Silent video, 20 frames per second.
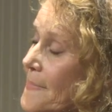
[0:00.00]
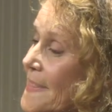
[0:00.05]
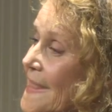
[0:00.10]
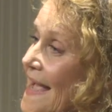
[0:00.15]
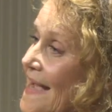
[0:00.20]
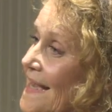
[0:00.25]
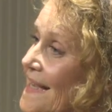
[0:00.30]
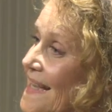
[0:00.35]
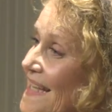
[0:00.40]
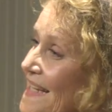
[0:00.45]

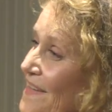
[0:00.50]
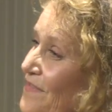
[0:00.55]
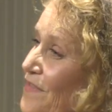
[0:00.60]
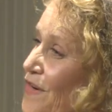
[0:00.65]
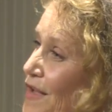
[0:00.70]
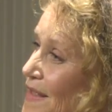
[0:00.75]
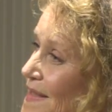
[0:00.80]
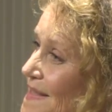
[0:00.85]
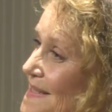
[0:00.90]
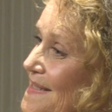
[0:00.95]
Not kind of
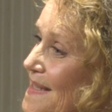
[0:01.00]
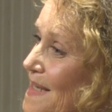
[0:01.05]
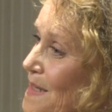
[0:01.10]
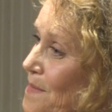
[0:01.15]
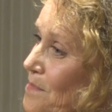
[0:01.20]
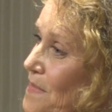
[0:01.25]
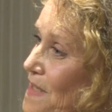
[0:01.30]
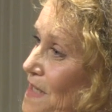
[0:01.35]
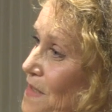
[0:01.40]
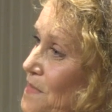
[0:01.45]
all of a
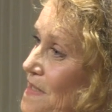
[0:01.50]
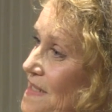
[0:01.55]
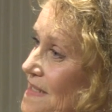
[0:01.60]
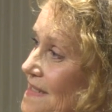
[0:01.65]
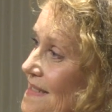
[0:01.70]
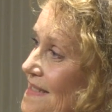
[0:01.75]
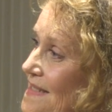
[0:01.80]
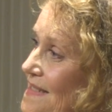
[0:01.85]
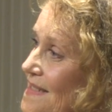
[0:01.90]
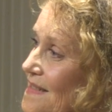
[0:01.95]
sudden, but it was
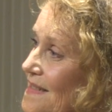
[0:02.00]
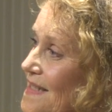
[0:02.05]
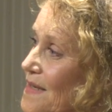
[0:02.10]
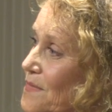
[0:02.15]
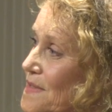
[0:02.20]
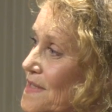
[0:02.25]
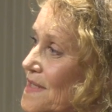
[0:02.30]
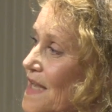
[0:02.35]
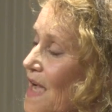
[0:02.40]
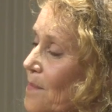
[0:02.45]
as,
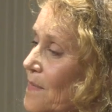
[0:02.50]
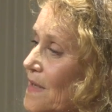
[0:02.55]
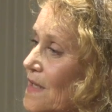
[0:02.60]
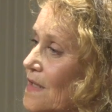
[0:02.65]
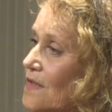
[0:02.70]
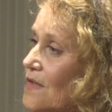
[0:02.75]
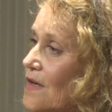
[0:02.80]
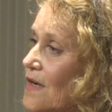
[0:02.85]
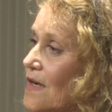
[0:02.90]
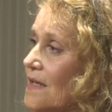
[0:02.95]
it was
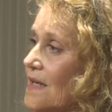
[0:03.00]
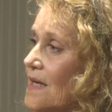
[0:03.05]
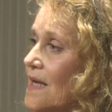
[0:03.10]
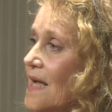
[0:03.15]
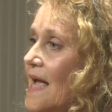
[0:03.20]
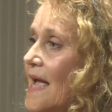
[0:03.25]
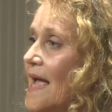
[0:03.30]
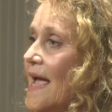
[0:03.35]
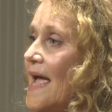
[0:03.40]
coming along.